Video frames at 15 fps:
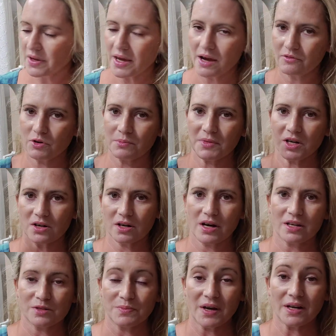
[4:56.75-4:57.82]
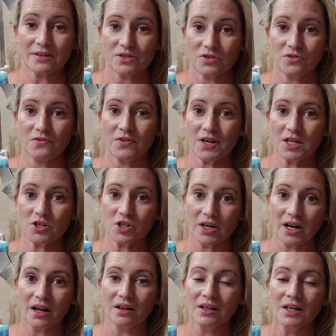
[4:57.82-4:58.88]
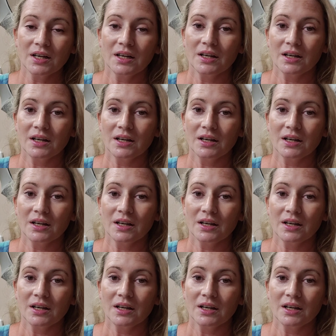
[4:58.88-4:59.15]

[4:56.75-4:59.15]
the Evermere Cosmetics UV Gel.